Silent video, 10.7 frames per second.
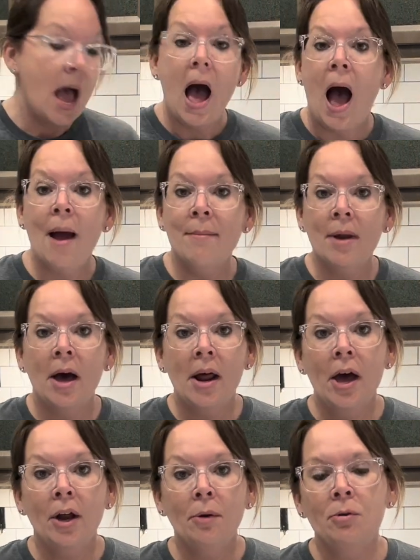I'm not
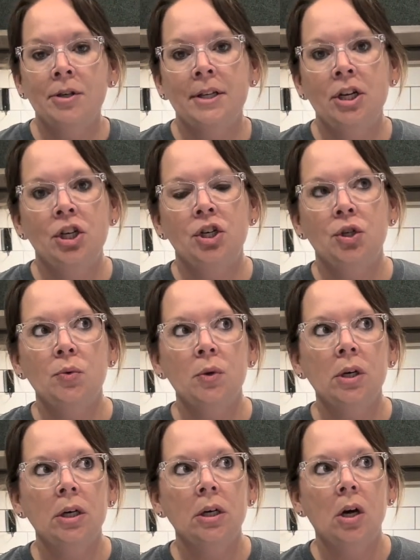100%
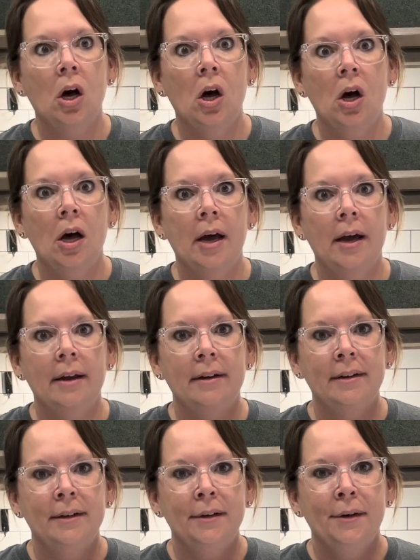sure on
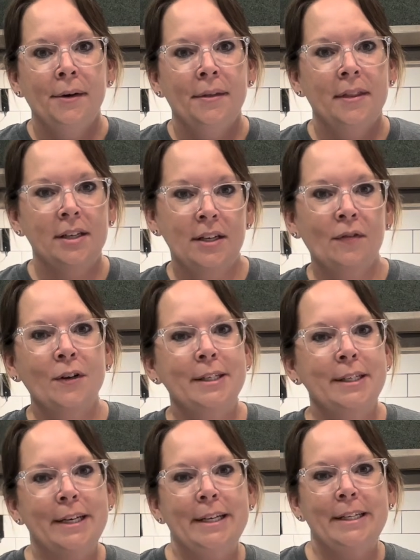the
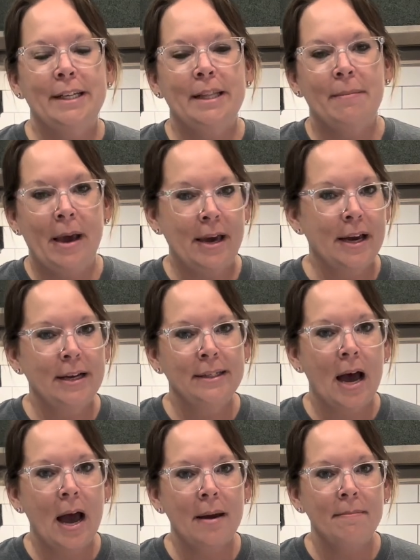differences in the baking
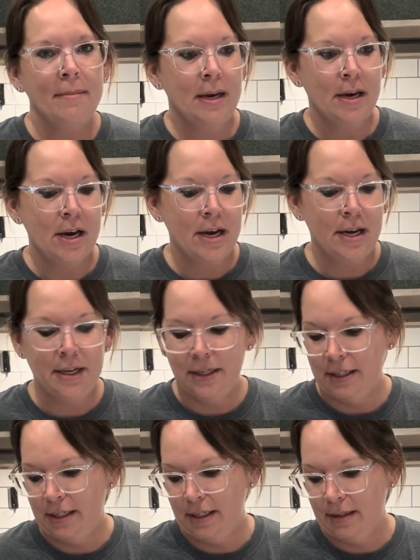time
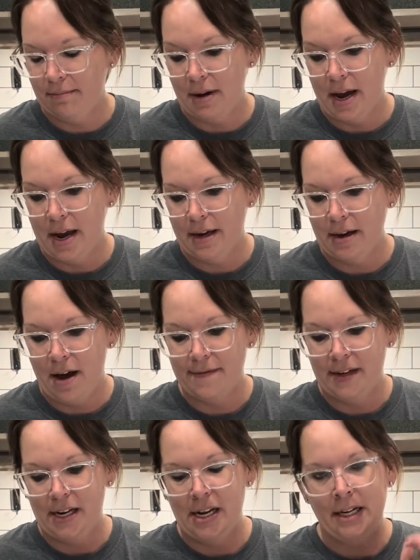because my
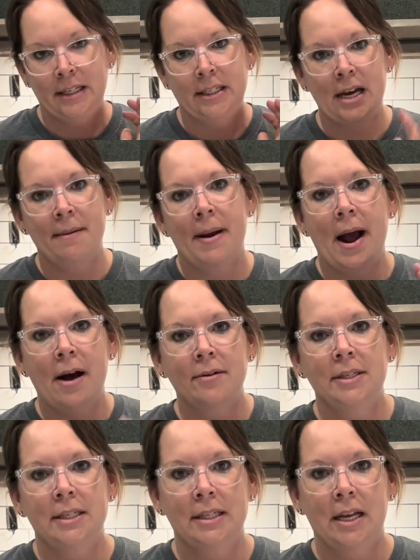oven inside my house
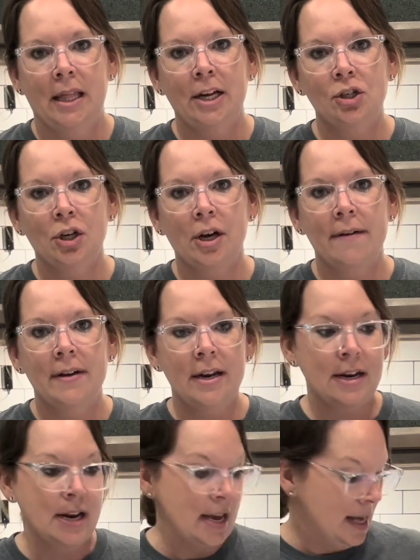is an electric
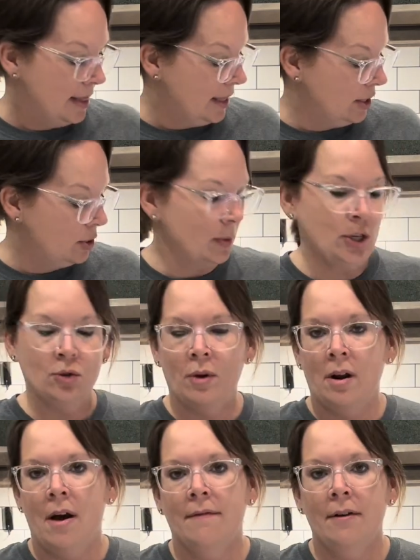oven. This one is run
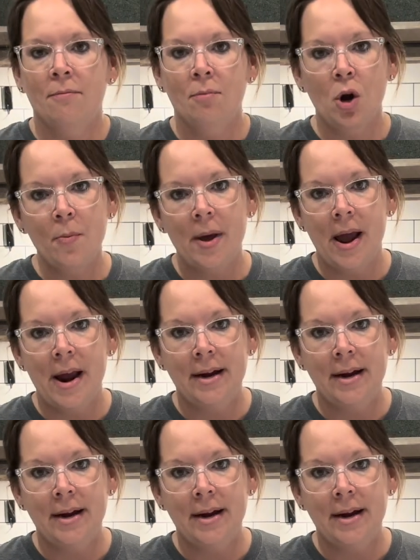off of propane.